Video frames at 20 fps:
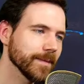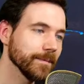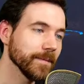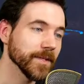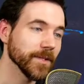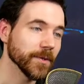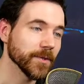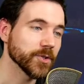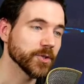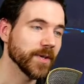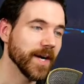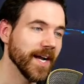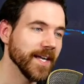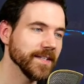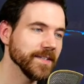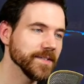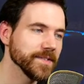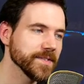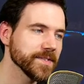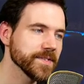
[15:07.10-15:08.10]
but your
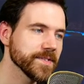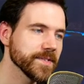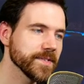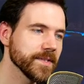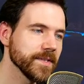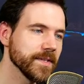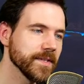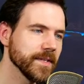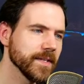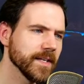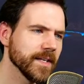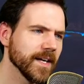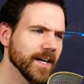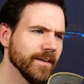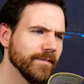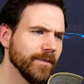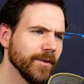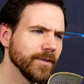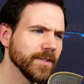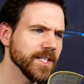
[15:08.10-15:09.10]
trials
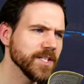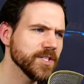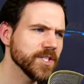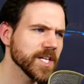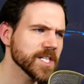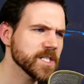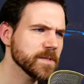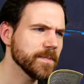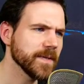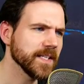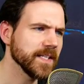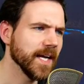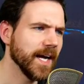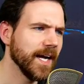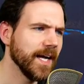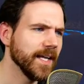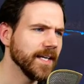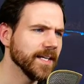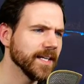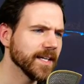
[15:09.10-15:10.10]
have only just
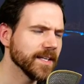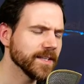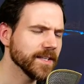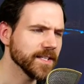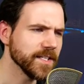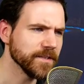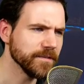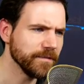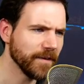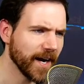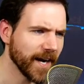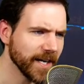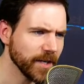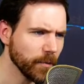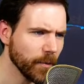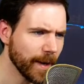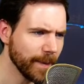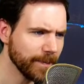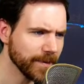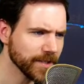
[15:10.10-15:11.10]
begun. The divine
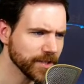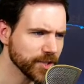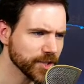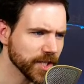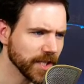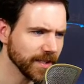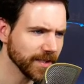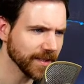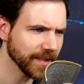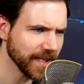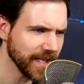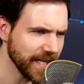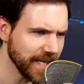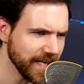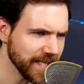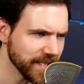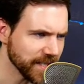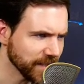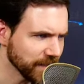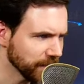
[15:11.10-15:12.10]
weapon shall
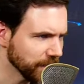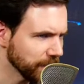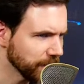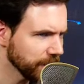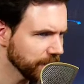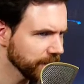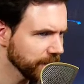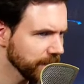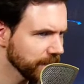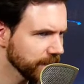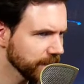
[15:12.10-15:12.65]
lead you